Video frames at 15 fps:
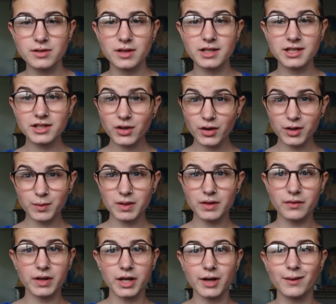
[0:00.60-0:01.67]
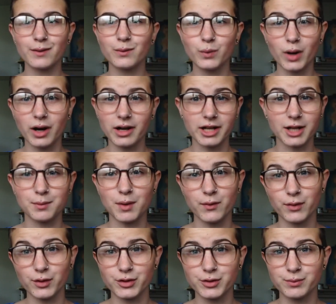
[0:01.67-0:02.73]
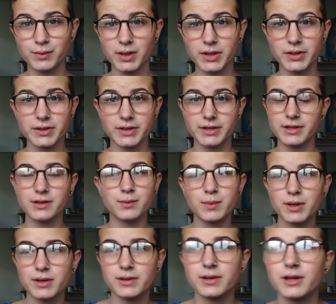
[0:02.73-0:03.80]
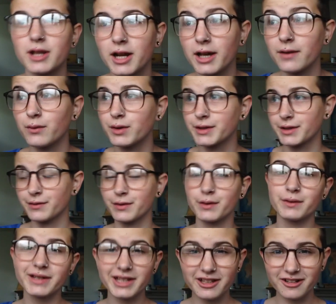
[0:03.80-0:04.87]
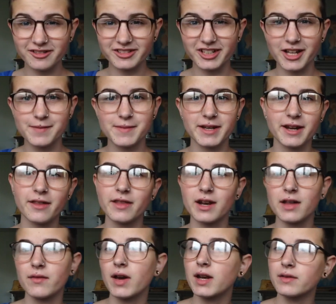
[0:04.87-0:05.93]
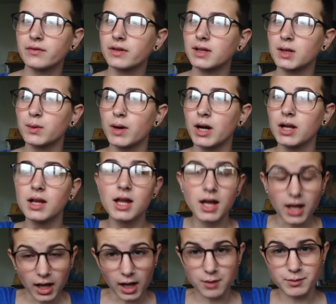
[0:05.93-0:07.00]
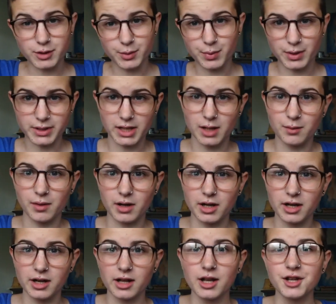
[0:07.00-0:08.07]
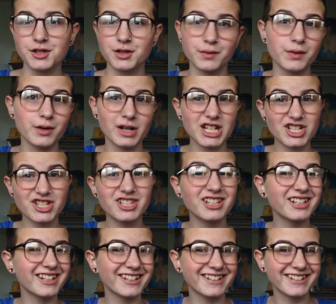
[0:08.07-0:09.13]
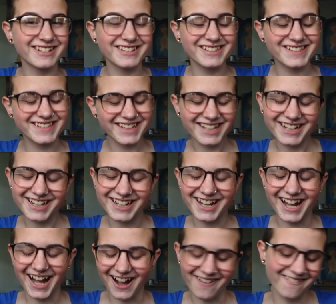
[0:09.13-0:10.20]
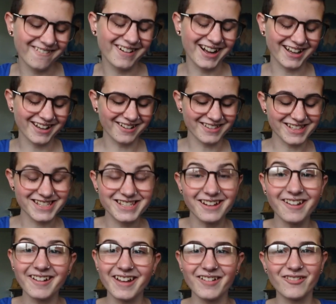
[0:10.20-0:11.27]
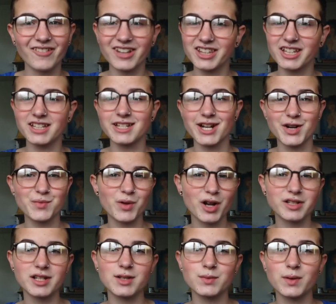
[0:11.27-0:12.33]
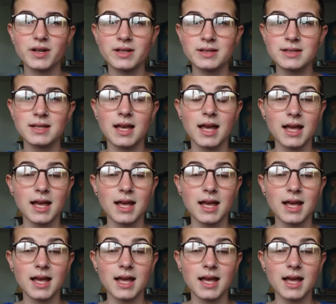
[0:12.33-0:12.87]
So this is going to be the video where I get my Philtrum pierced. This is a piercing that I have wanted for a really long time, and now that I've had it for a little while, I'm super excited about it. So if you're interested in seeing how I got this done, what the entire process was,